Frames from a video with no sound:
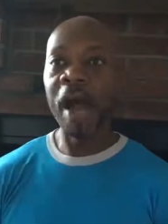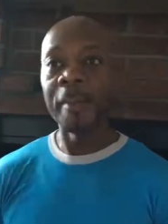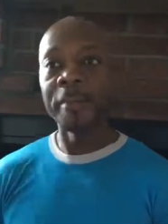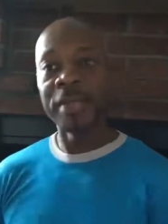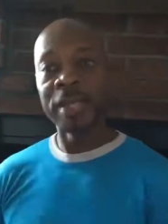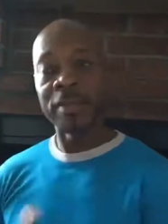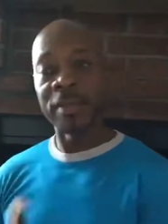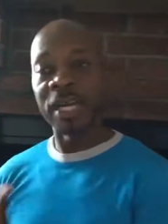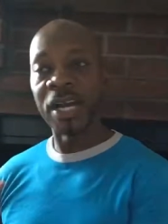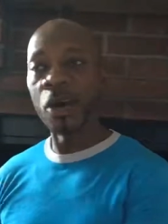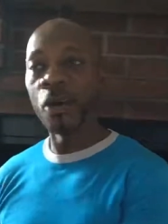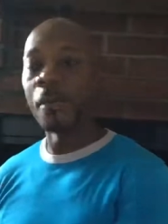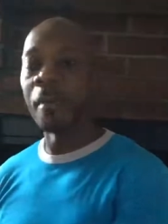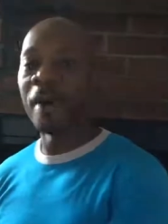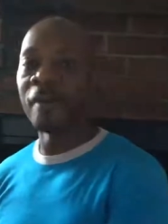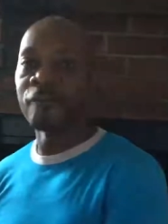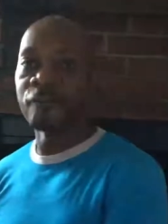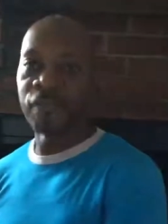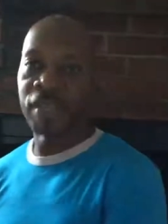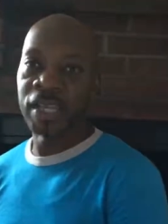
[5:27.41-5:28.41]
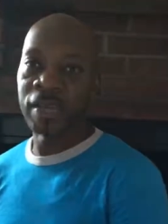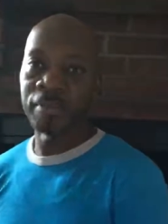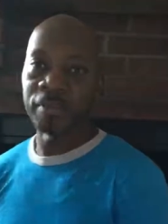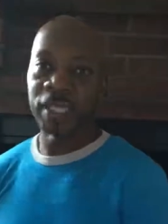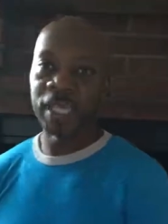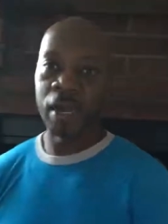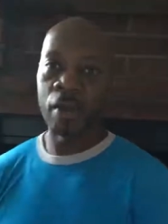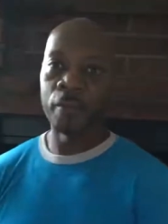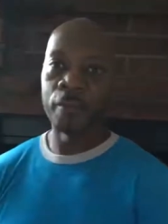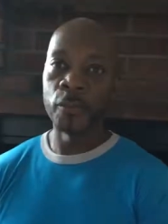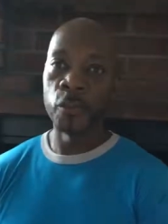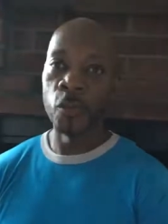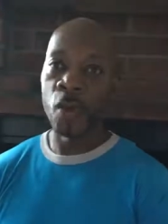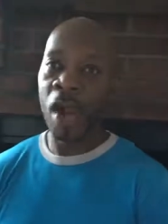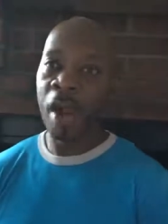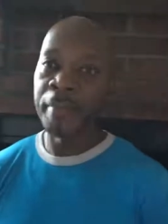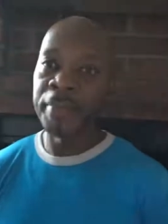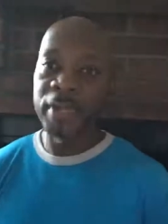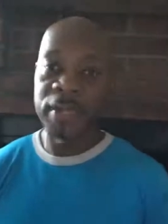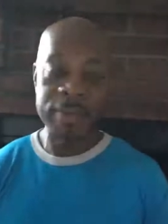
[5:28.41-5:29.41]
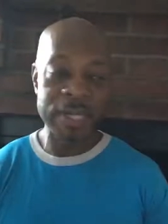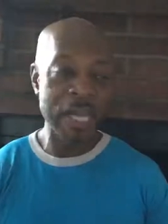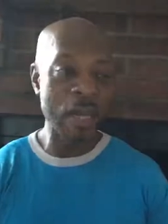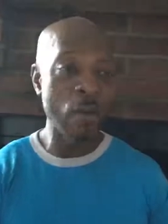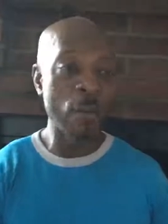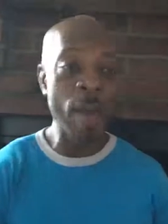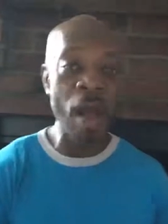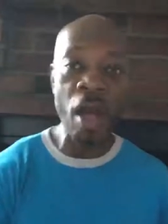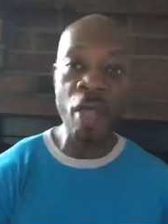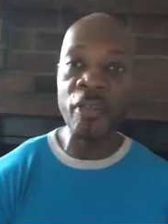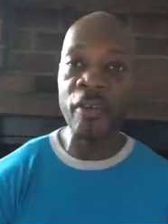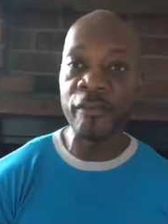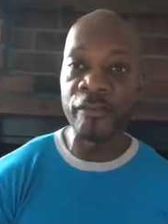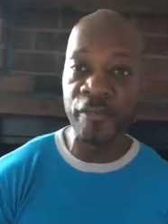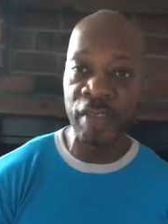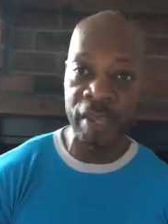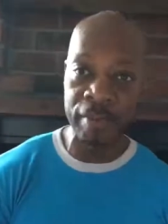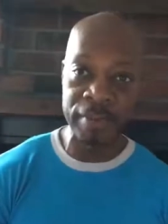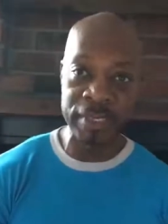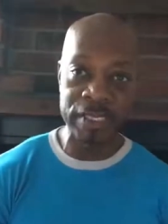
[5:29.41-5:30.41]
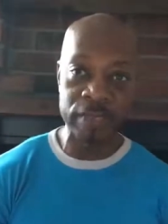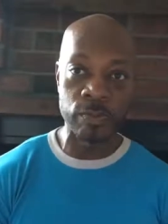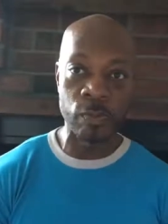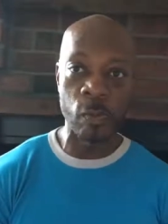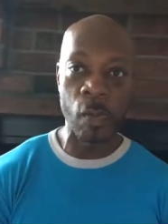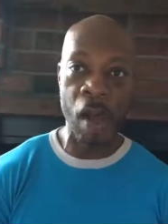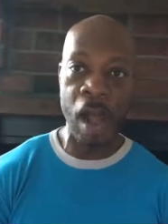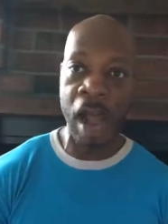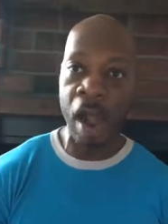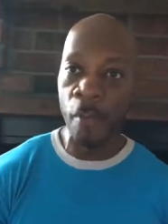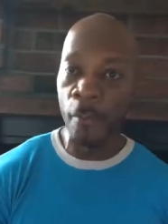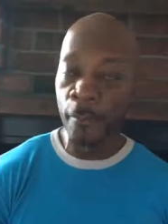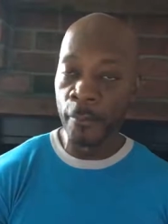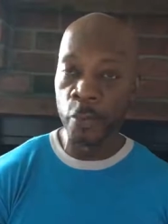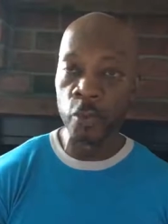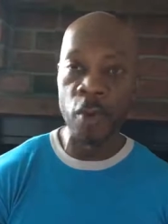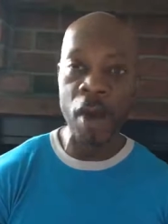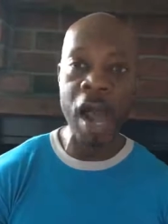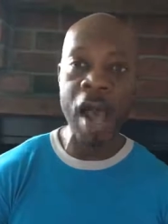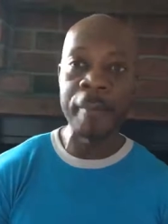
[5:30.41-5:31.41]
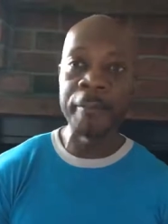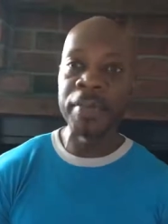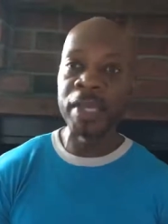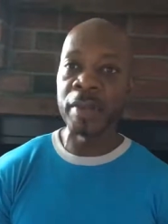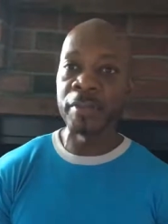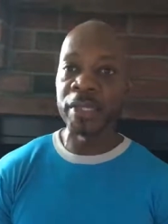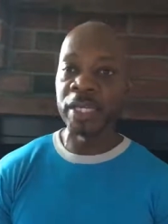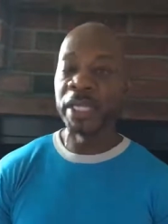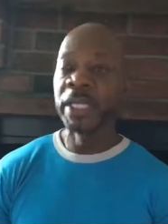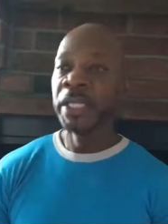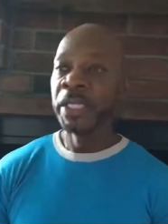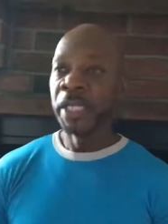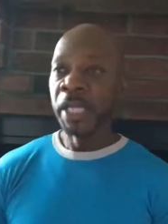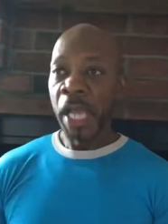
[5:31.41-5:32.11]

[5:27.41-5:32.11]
I'll be able to help my family out more. I'll be able to help other families out more. I'll be able to